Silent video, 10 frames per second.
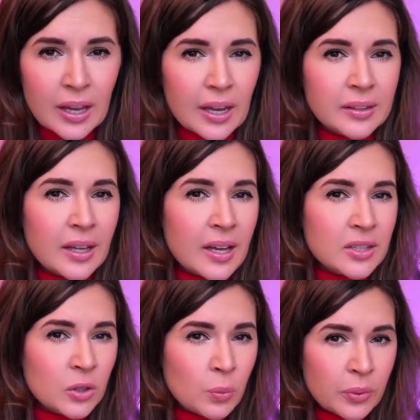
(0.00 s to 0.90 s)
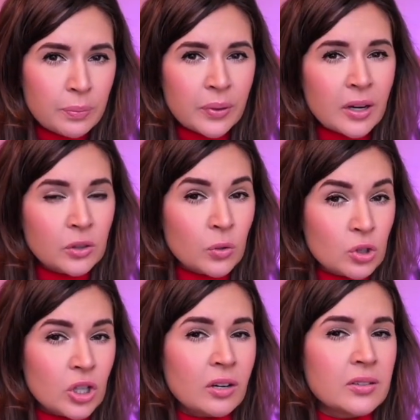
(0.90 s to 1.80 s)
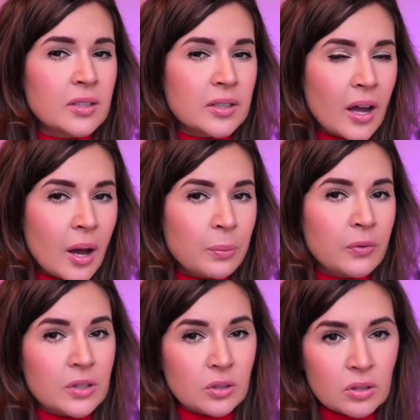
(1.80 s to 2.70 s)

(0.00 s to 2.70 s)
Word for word: And as you prepare to share this app with your